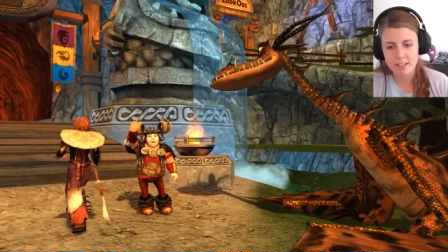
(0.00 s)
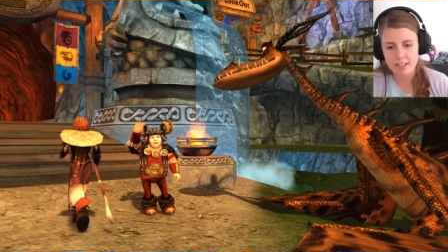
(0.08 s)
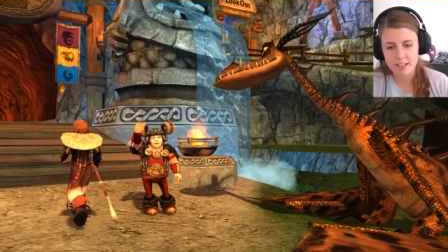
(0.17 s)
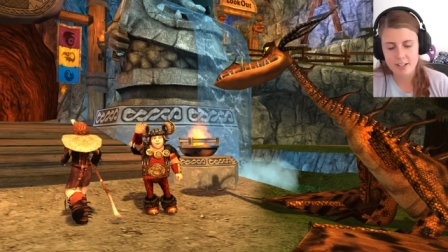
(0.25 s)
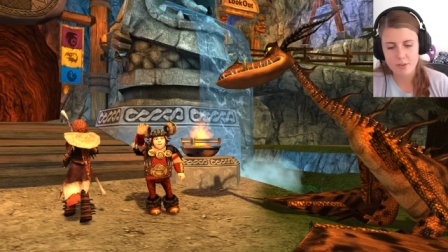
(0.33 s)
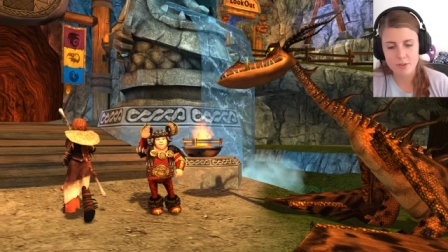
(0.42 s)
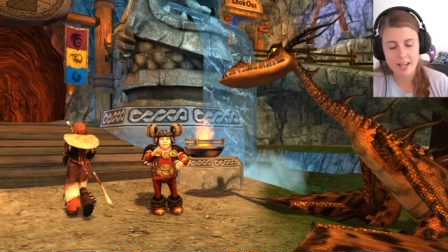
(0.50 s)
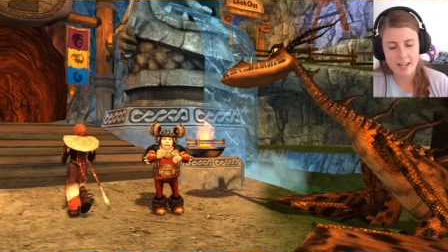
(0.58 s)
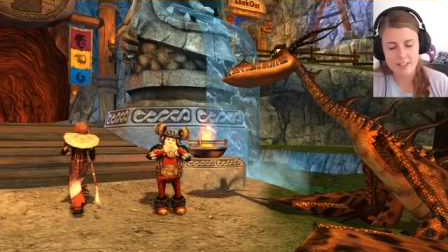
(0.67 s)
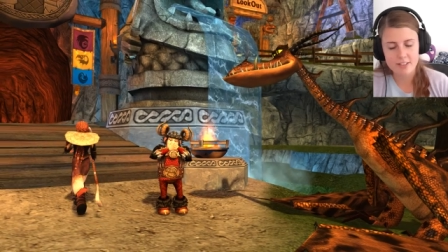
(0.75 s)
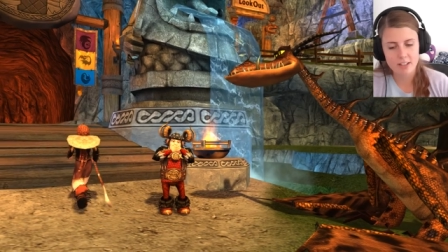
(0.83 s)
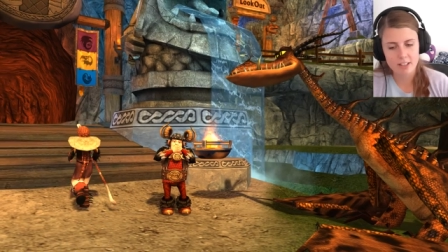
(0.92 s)
Ew, yeah,
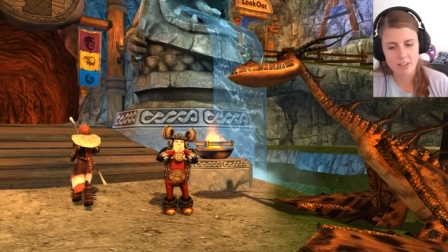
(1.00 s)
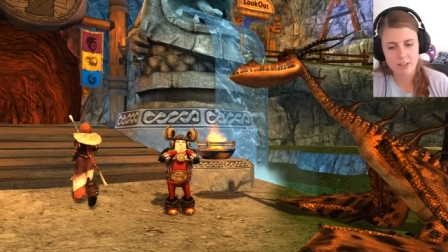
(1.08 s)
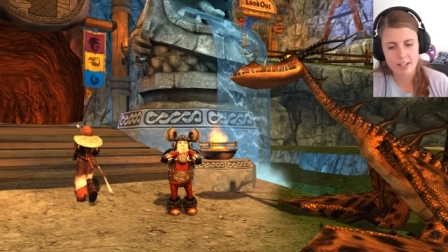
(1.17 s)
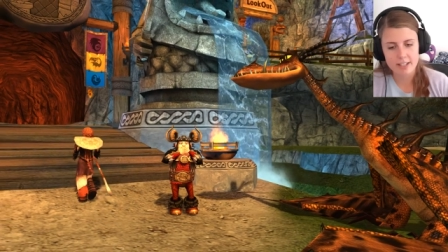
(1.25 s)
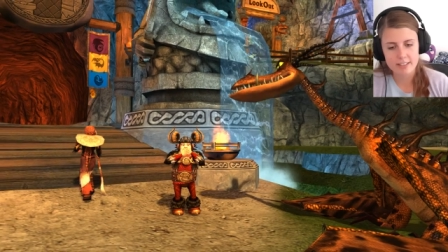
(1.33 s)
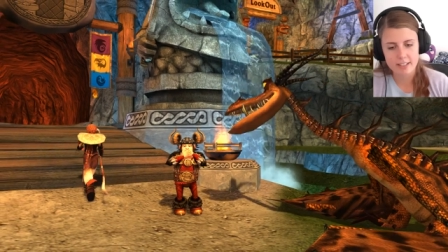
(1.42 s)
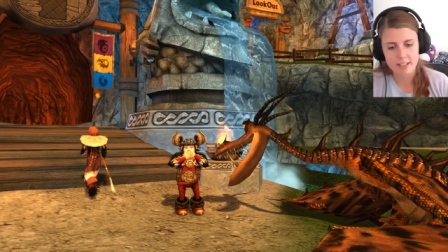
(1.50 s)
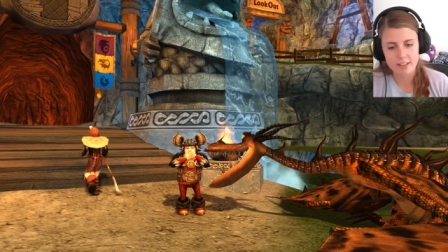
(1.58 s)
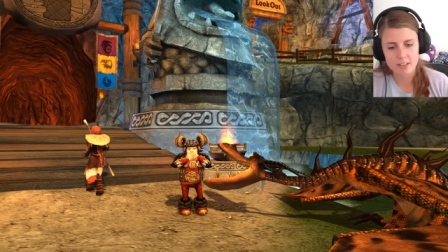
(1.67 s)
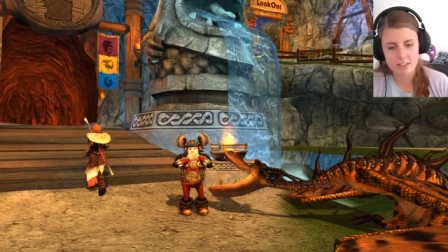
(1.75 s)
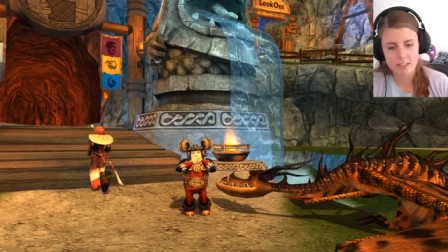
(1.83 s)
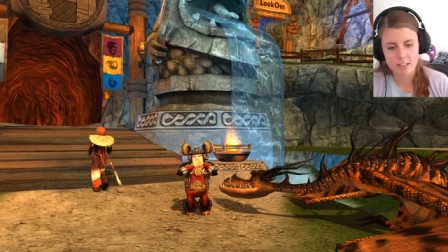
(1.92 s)
Snotlout likes that,
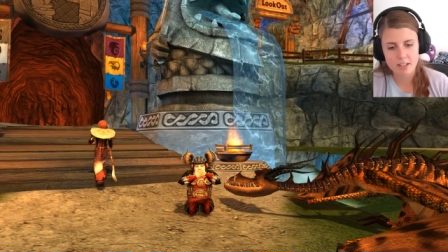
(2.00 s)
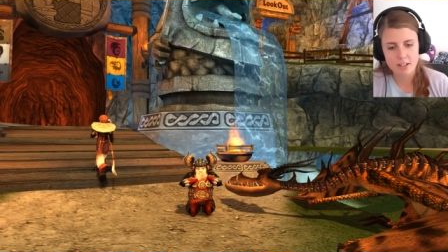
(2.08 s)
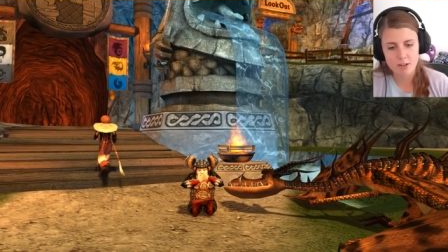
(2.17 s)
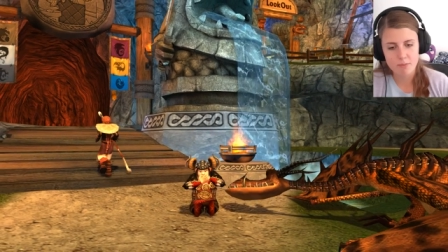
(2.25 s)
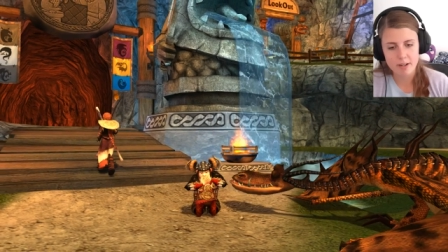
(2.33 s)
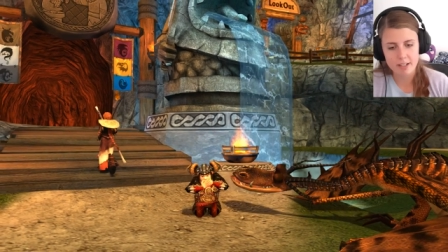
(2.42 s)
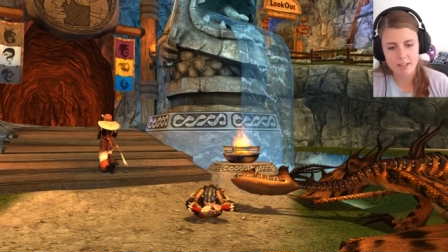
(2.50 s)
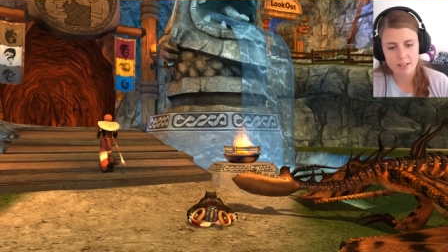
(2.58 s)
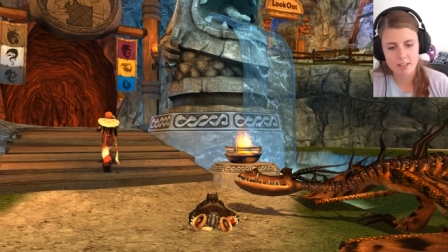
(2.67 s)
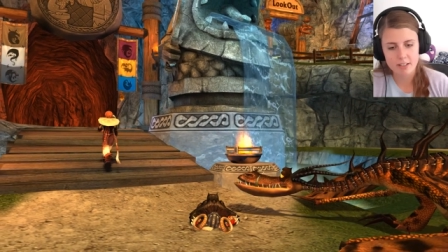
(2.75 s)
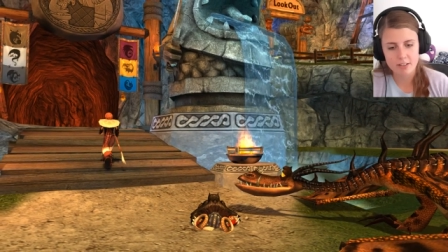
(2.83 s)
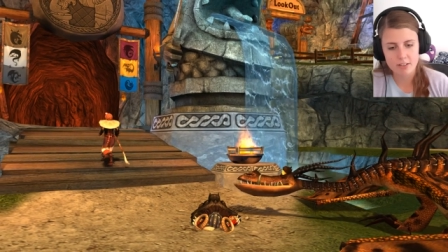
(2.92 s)
doesn't he? Oh my
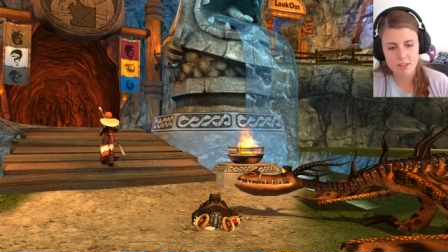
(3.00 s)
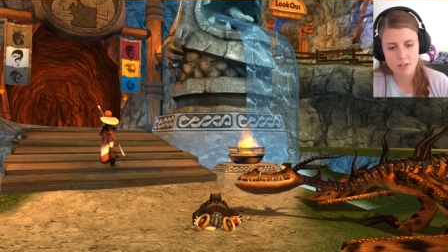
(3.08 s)
god, he does.